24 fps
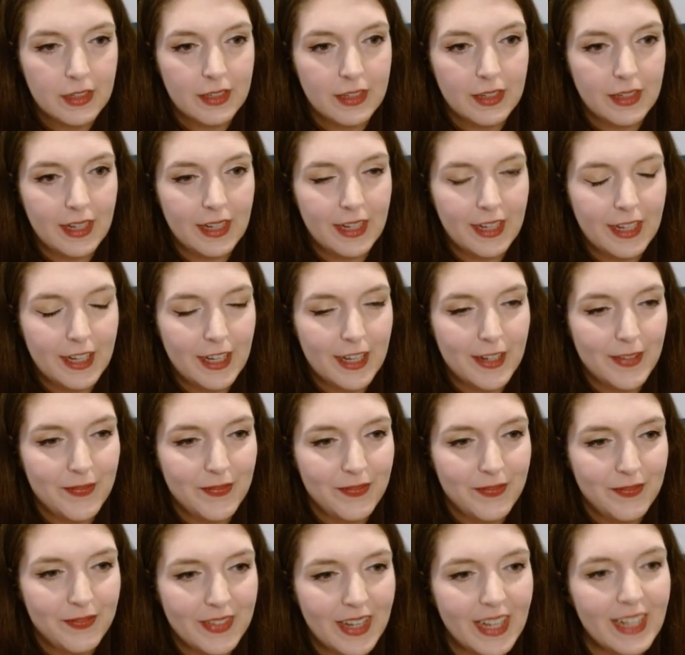
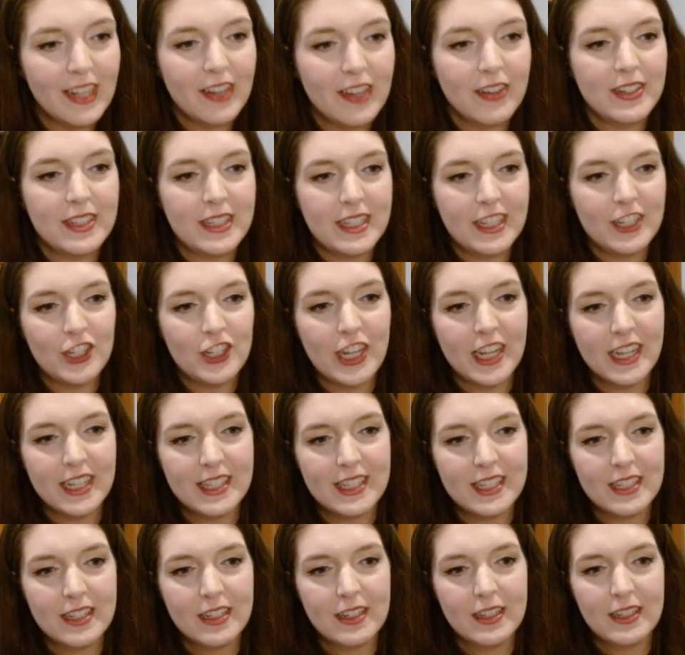Hello,
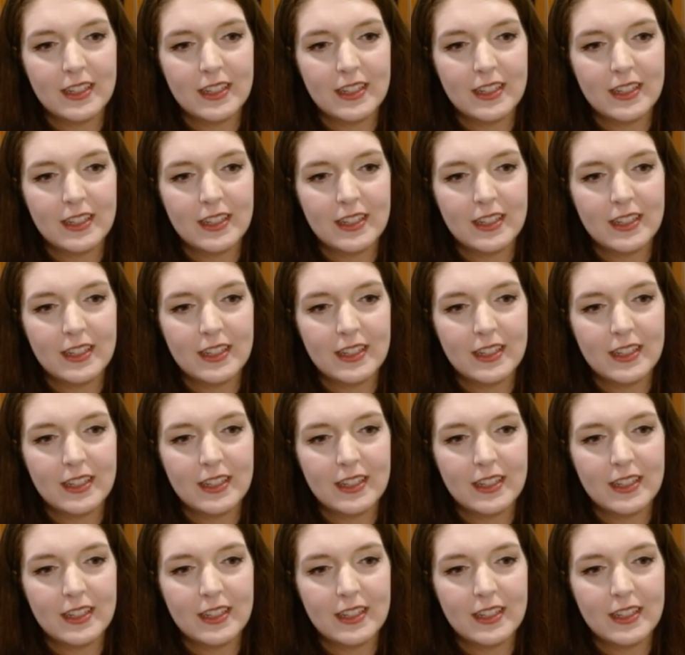T-Chex.